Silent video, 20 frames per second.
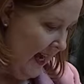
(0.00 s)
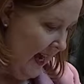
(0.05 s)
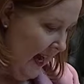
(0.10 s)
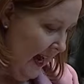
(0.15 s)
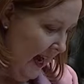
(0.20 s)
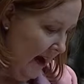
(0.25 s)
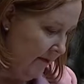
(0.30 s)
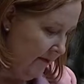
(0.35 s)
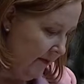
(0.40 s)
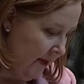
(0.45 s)

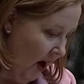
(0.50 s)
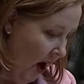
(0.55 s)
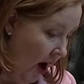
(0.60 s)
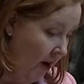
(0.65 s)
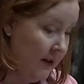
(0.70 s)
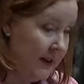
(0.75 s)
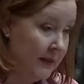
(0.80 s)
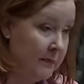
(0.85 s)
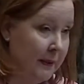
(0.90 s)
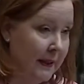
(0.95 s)
I
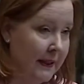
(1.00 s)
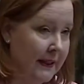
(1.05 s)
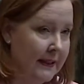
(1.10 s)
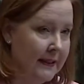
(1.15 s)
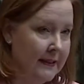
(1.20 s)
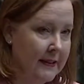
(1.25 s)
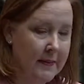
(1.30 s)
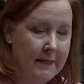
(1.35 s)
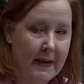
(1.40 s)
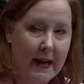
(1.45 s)
was
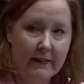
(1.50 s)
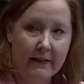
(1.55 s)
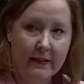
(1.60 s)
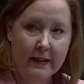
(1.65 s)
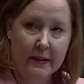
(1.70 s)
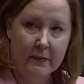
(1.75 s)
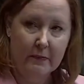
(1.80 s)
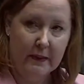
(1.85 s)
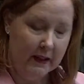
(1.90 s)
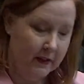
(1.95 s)
pleased about
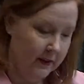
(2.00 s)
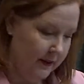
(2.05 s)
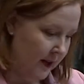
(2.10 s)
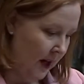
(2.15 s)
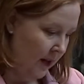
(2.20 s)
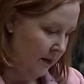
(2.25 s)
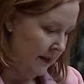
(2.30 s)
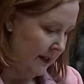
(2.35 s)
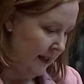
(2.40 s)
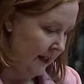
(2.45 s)
this because
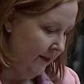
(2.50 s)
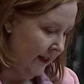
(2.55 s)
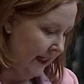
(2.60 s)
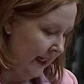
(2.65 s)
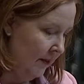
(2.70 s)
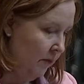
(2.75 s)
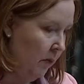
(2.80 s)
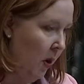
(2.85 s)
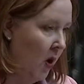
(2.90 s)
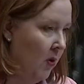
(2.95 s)
I was living
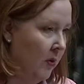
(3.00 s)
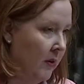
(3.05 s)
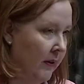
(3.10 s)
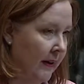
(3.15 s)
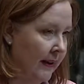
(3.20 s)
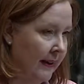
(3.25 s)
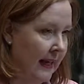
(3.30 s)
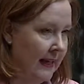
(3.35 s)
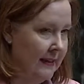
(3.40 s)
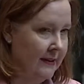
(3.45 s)
in Walker
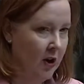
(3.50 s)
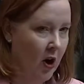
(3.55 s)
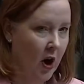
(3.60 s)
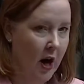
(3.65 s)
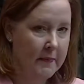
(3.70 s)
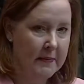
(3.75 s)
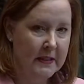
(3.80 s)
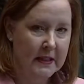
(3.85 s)
at that time,